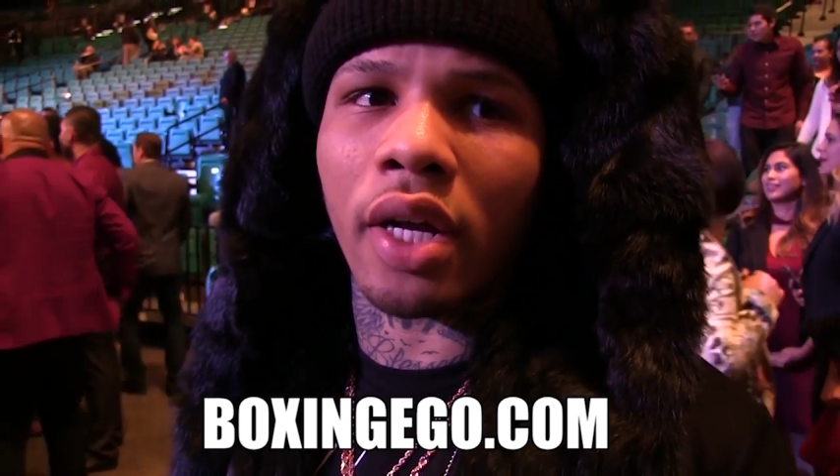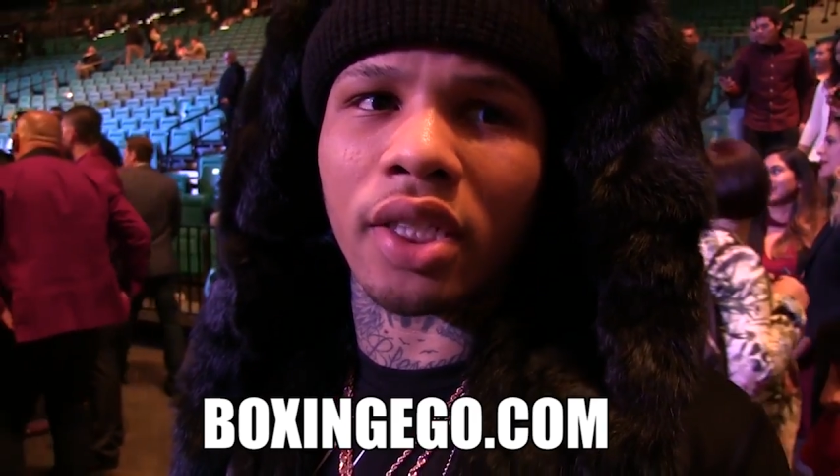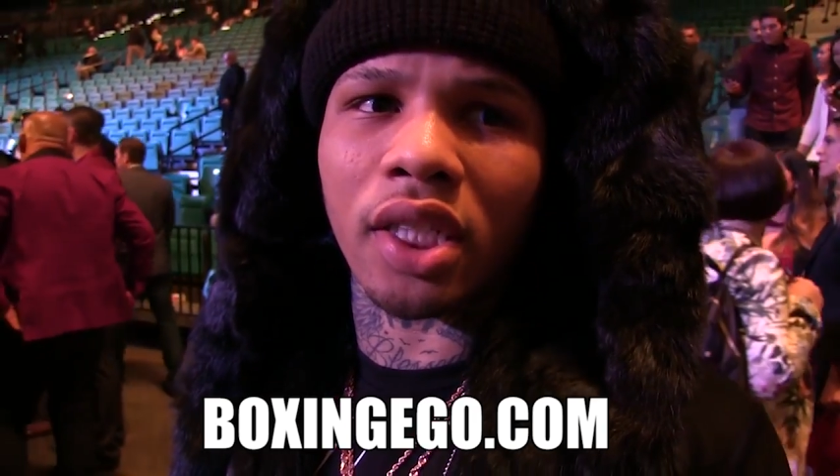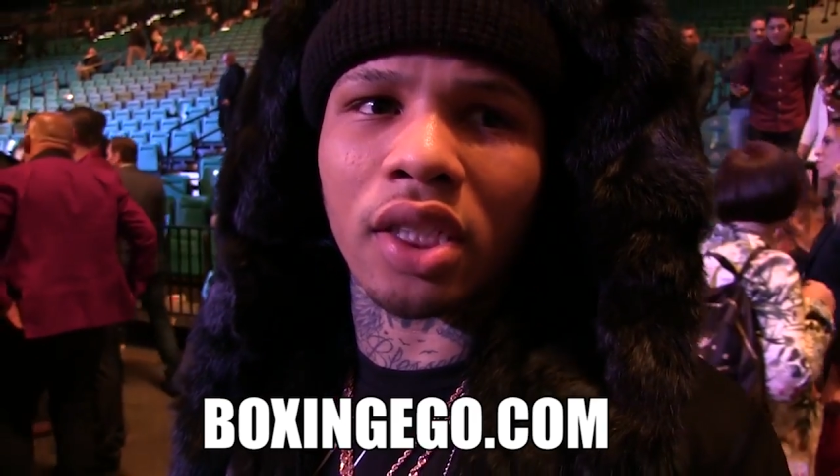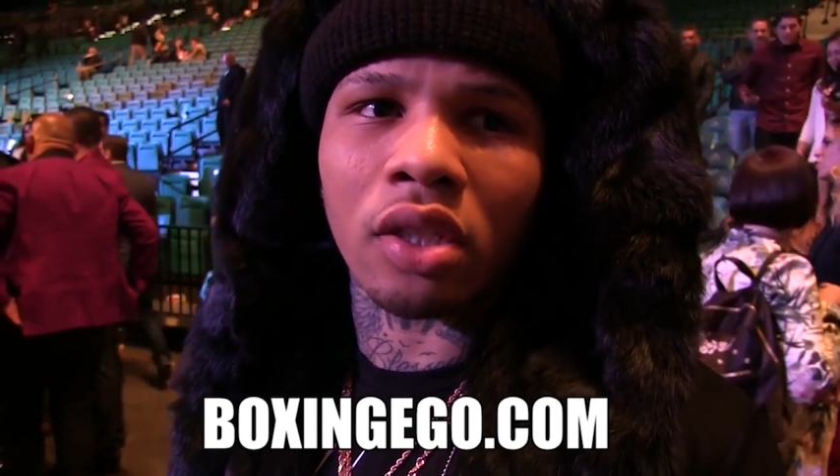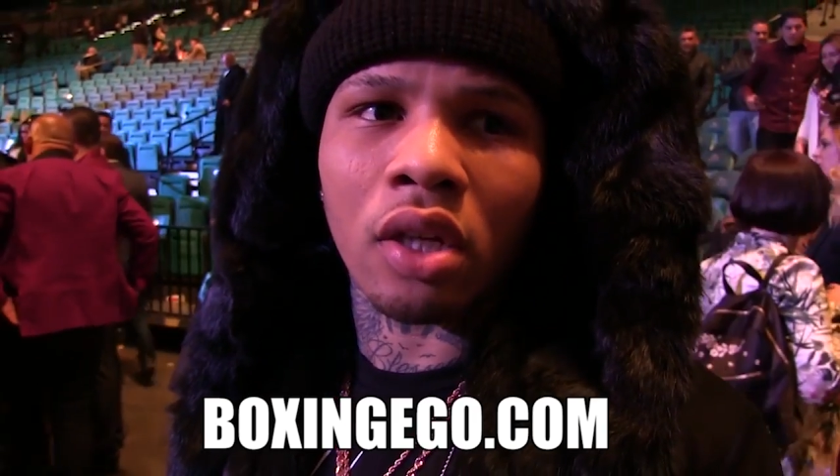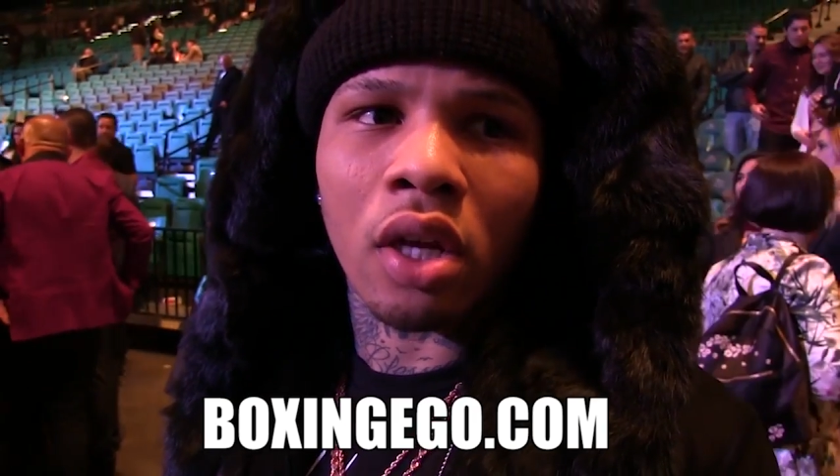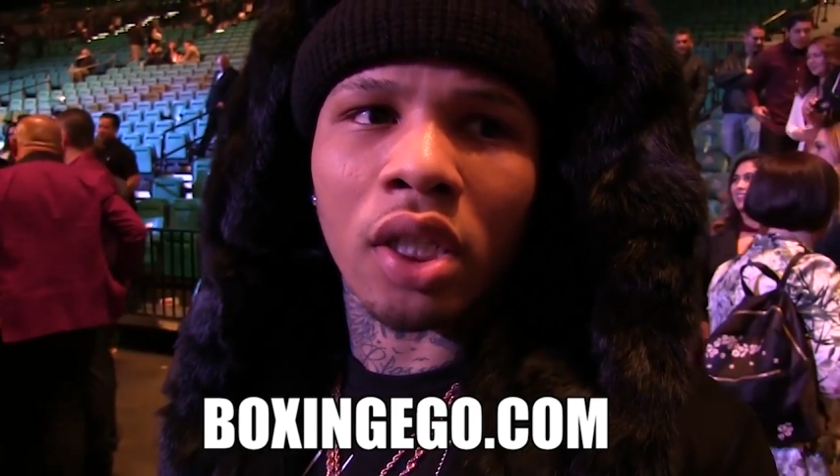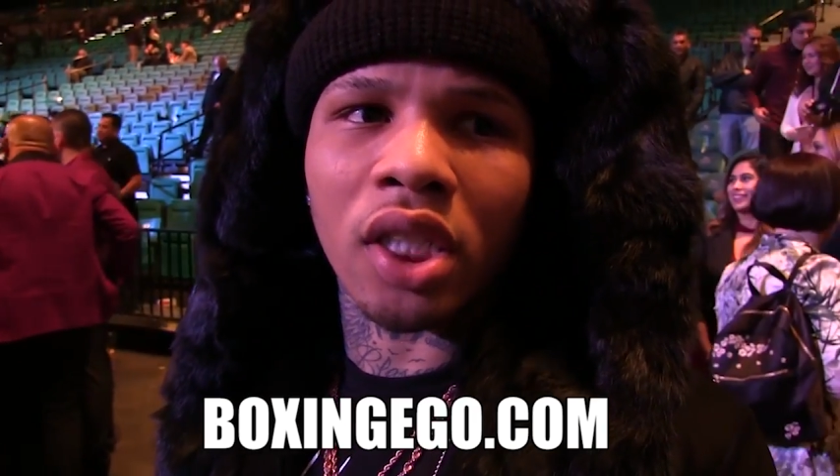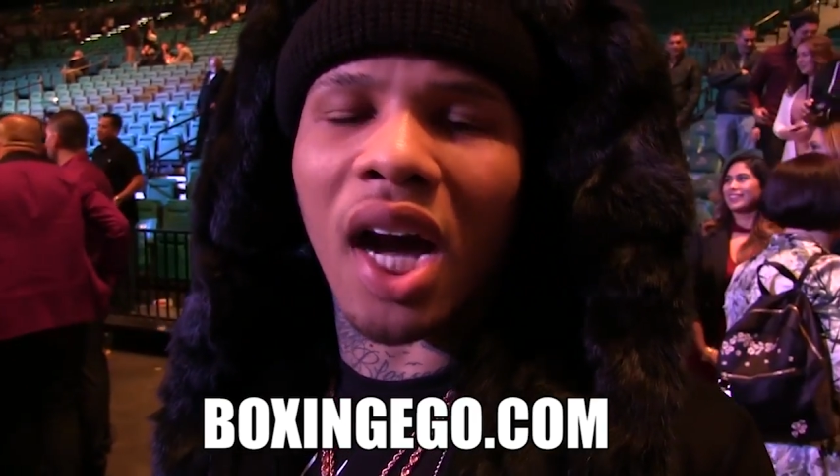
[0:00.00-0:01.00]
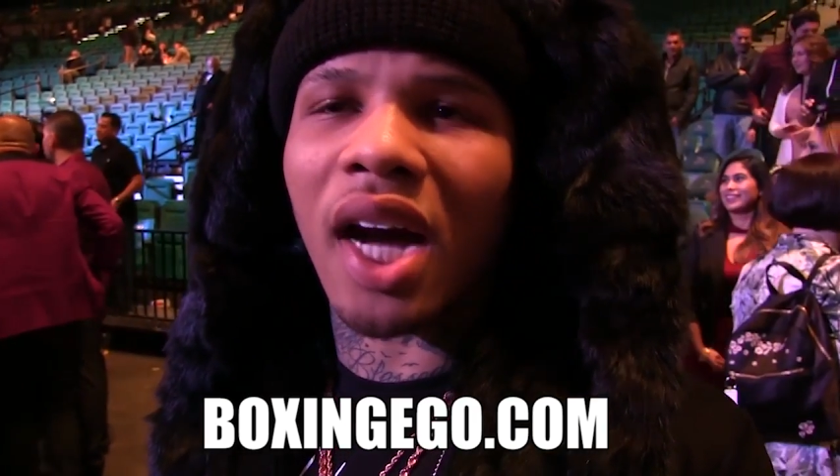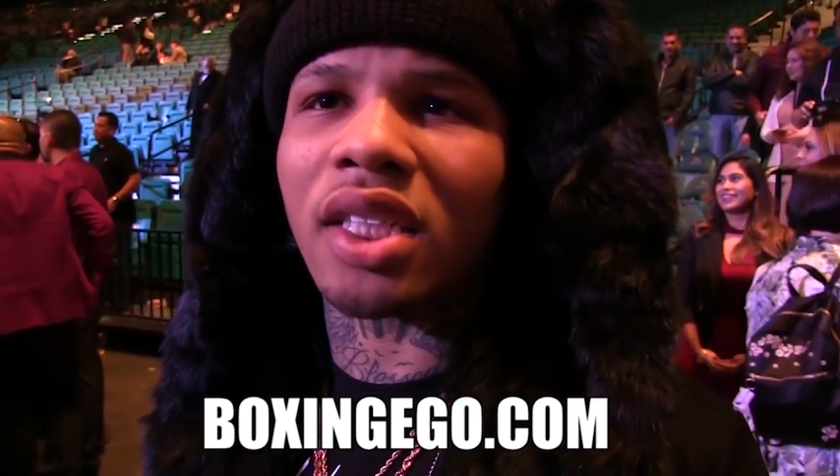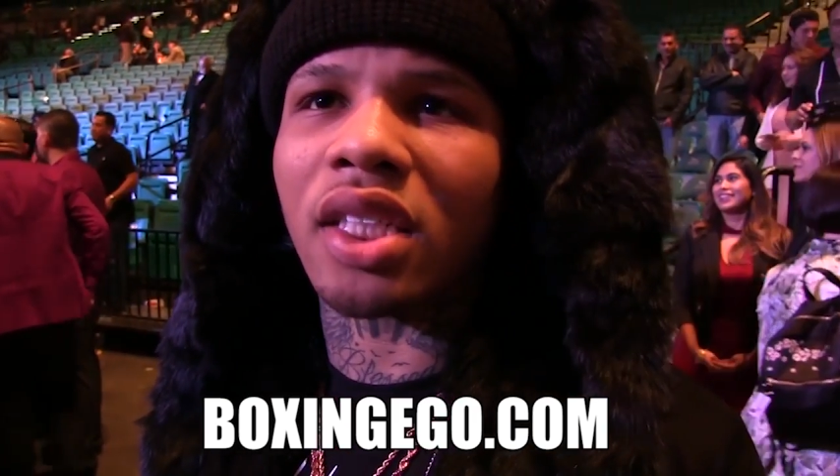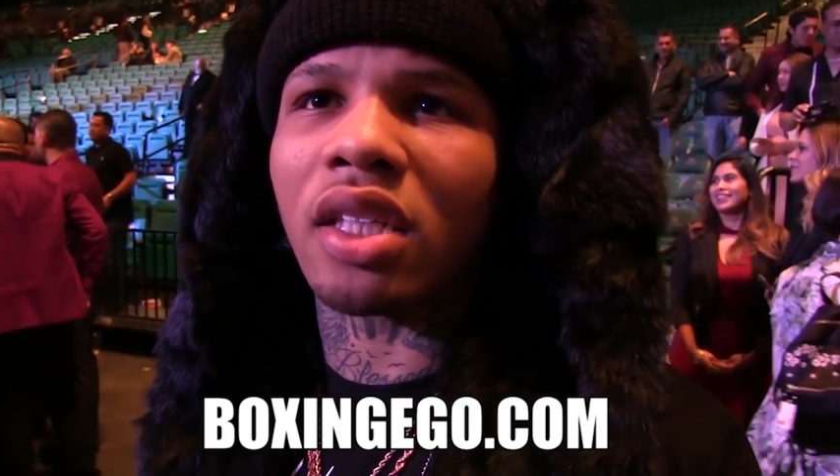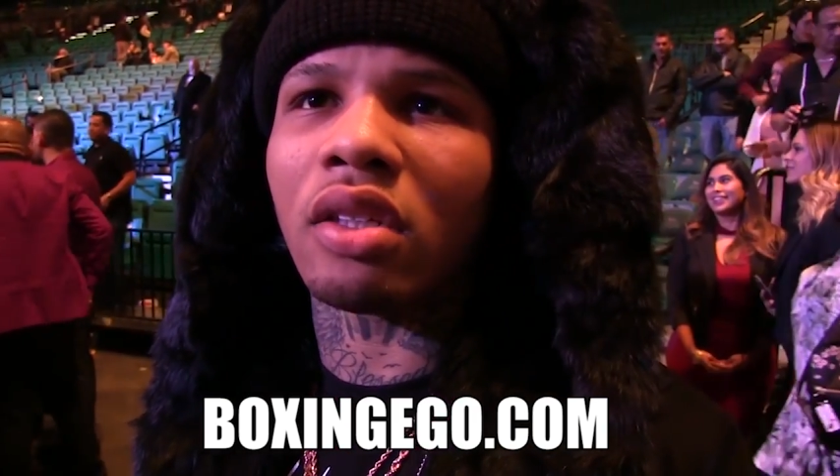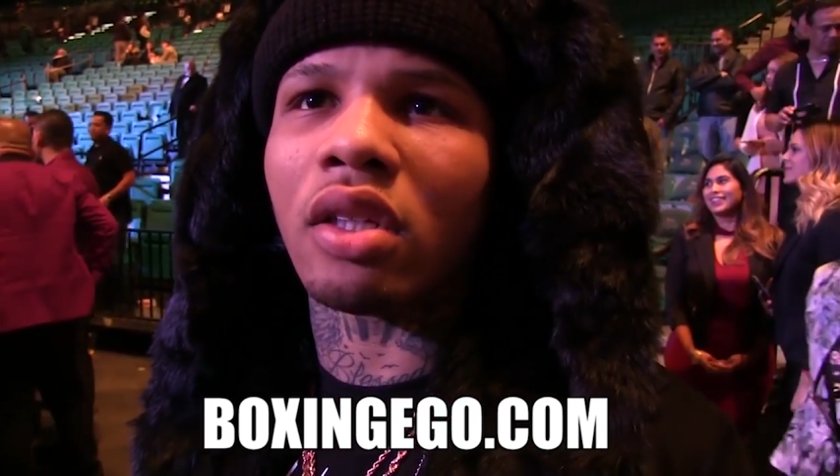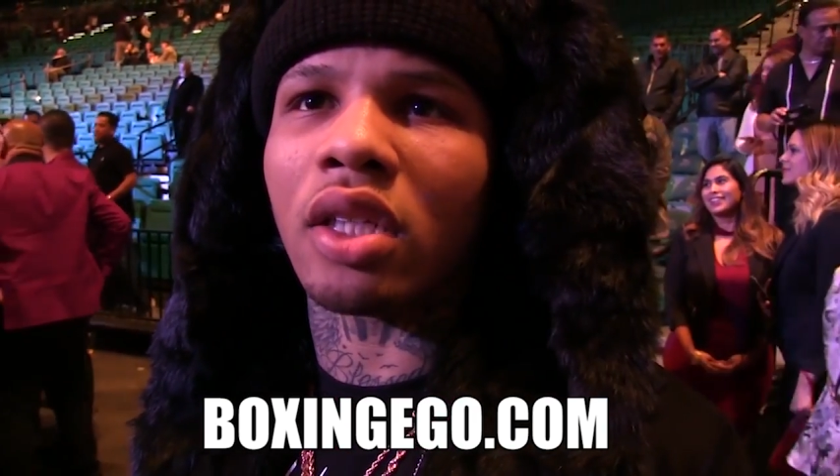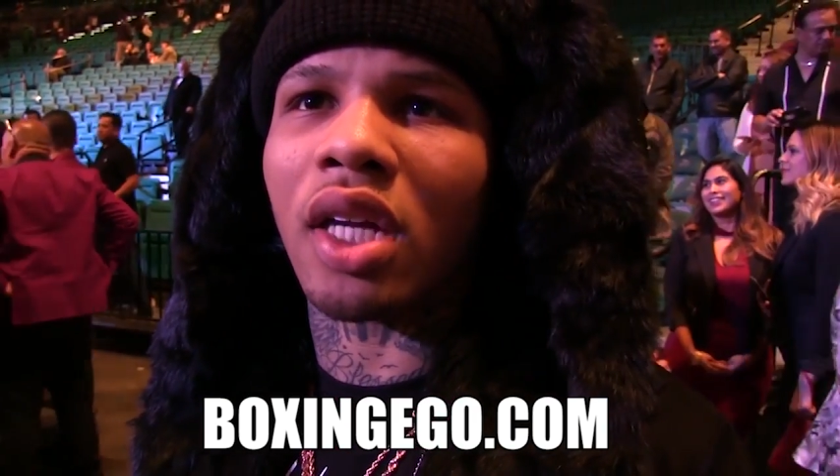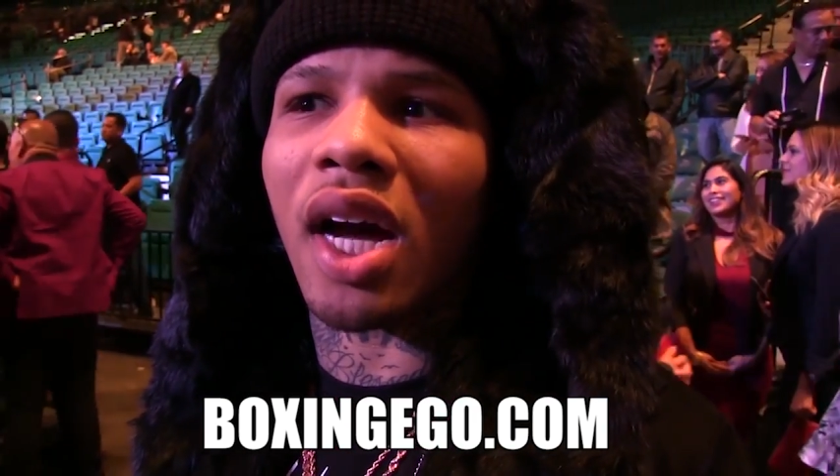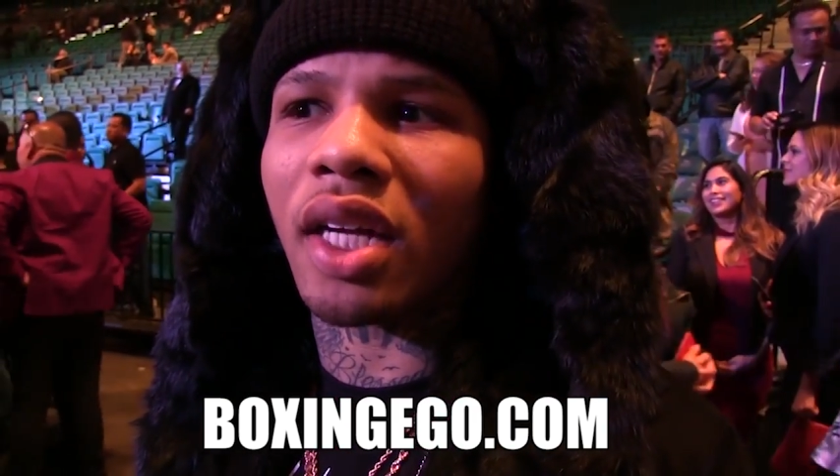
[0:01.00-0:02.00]
I mean, Keith Thurman's a
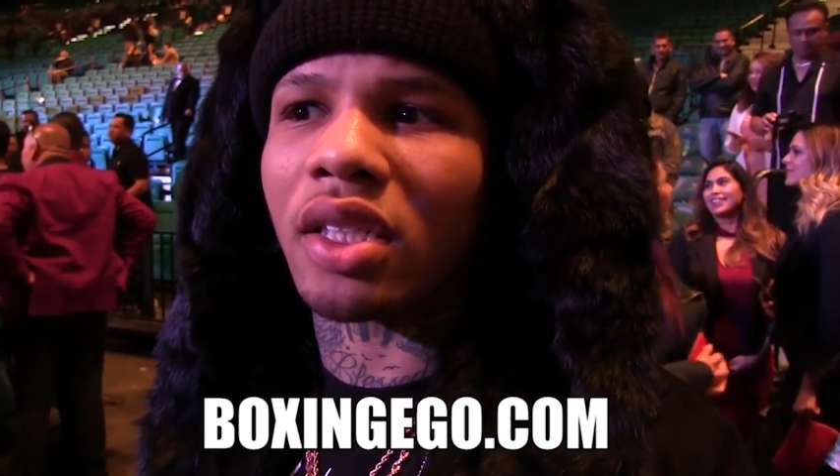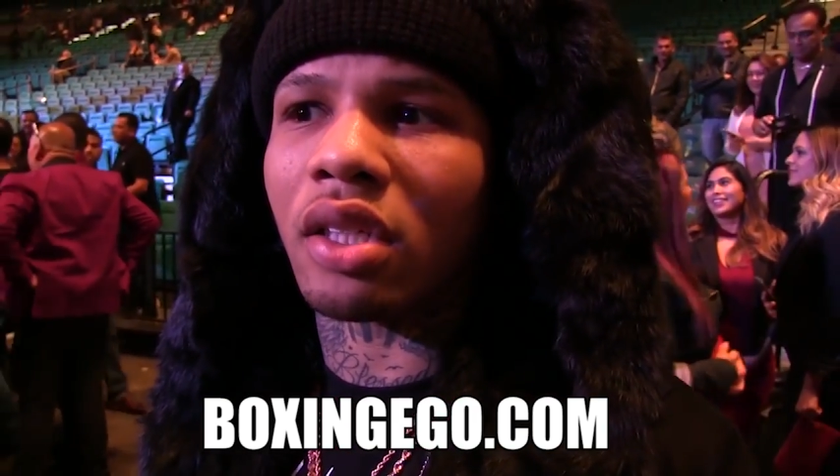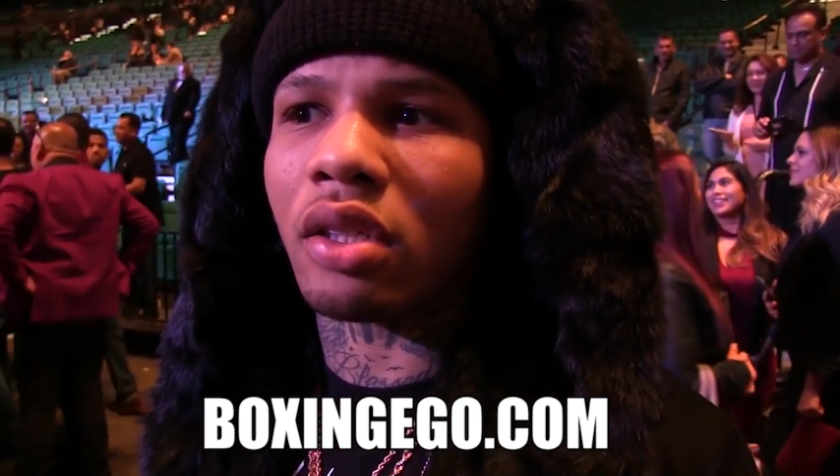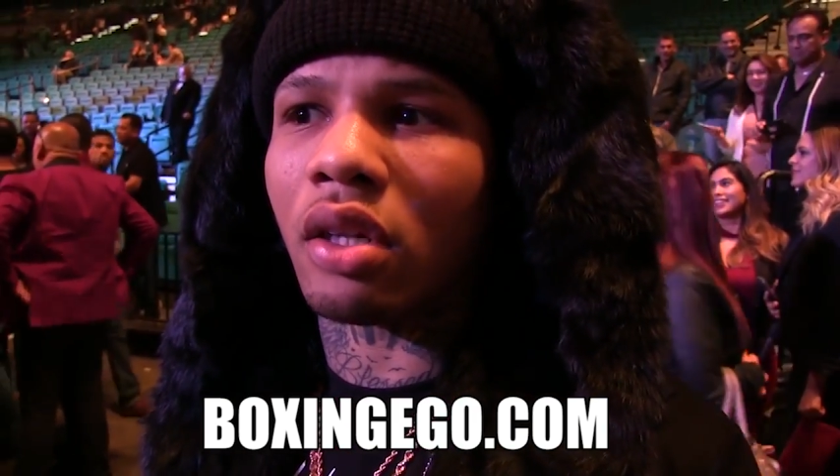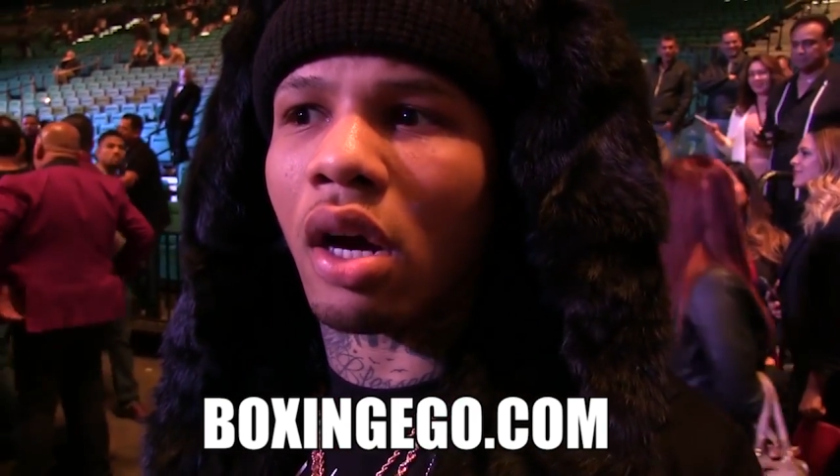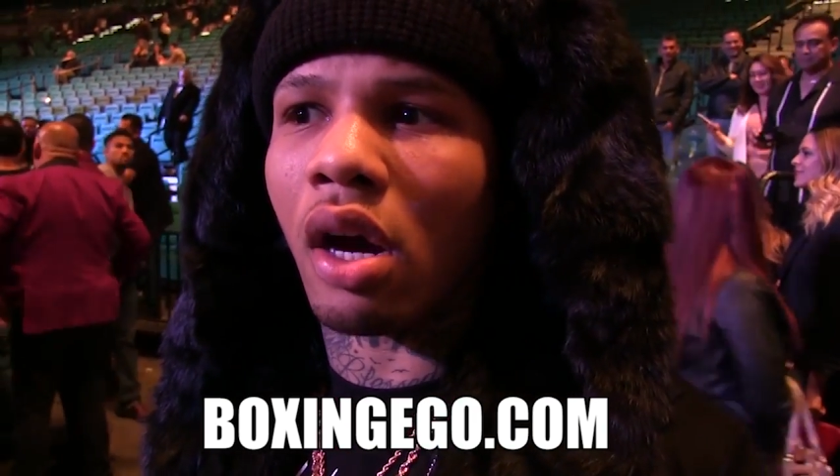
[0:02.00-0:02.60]
super champion